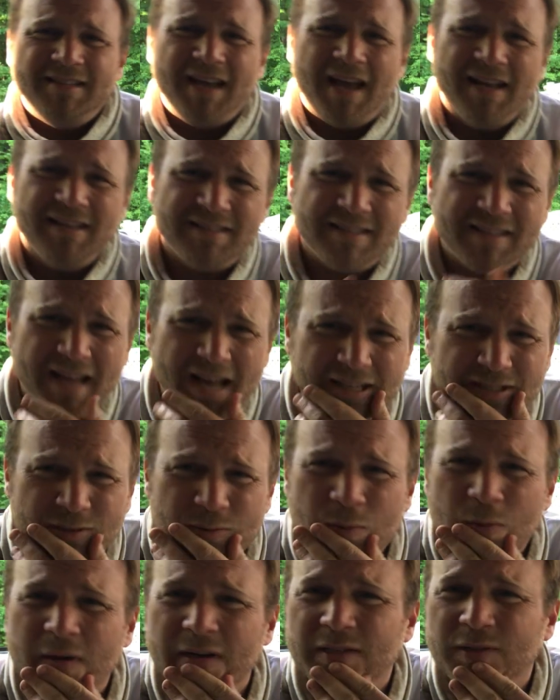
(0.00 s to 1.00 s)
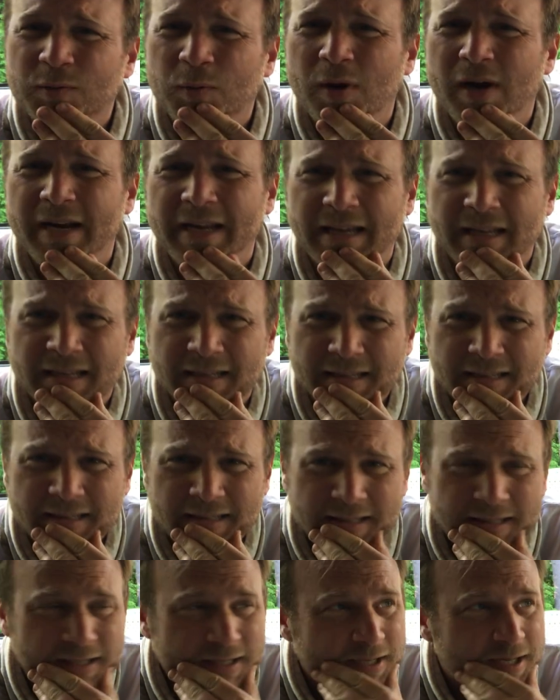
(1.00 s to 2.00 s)
Taste Test 2020,
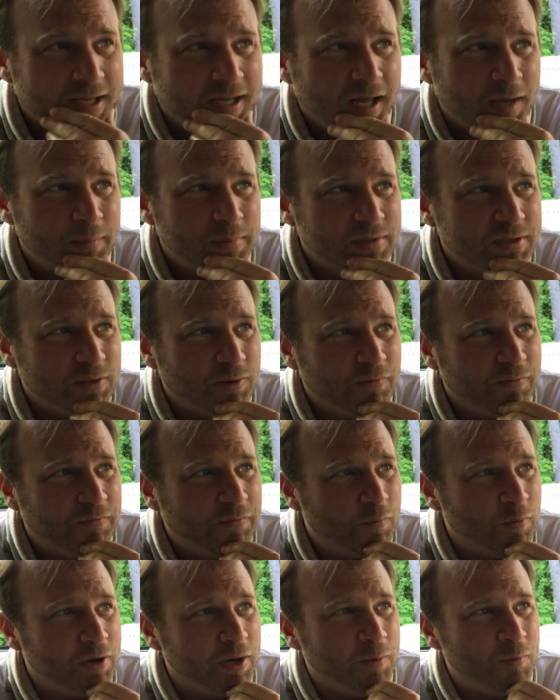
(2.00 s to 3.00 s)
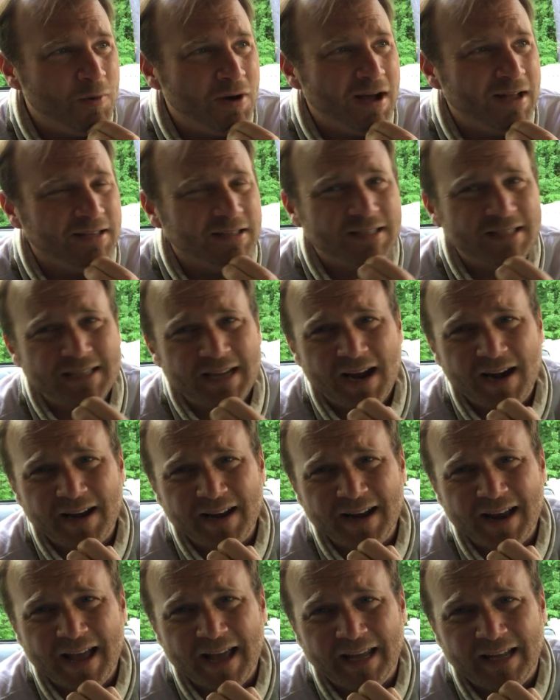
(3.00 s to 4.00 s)
episode 41, Saturday
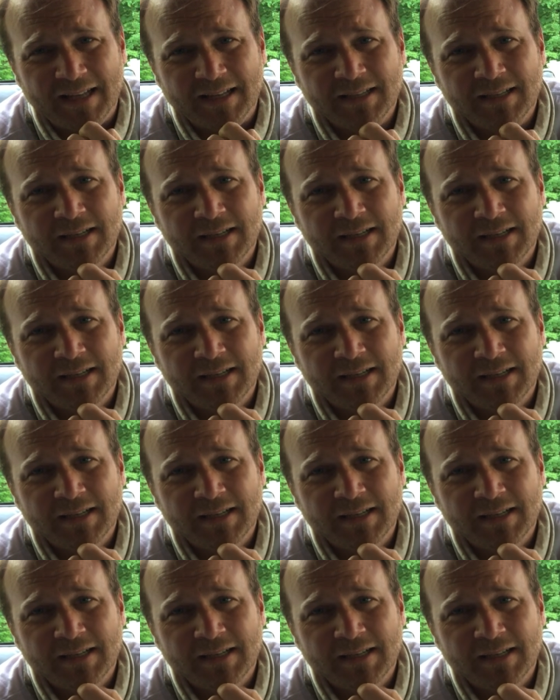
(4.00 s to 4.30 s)
night,